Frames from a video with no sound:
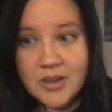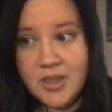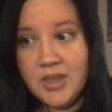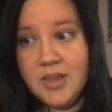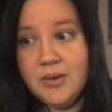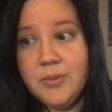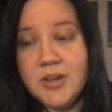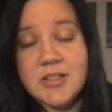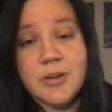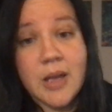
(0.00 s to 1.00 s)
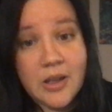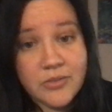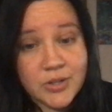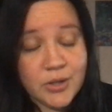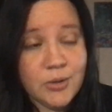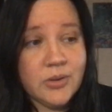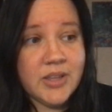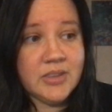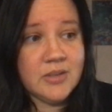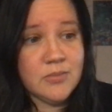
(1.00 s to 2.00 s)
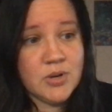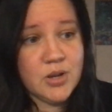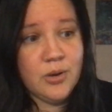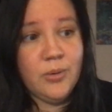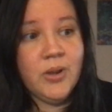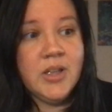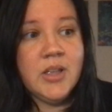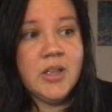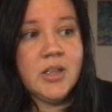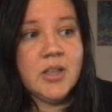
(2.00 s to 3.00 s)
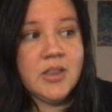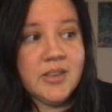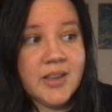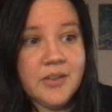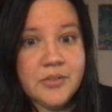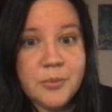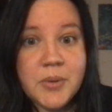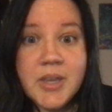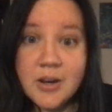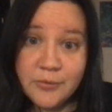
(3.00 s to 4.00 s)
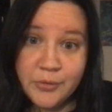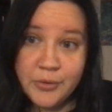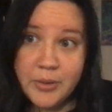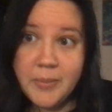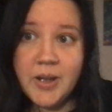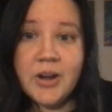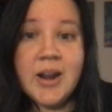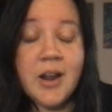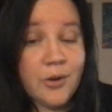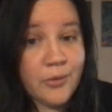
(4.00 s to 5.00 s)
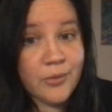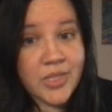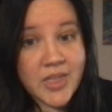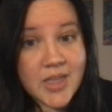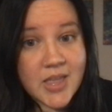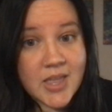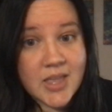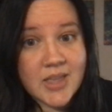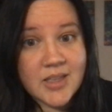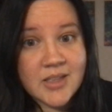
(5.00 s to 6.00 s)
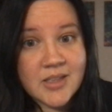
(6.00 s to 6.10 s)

And we also have to let them know they have to be careful about how they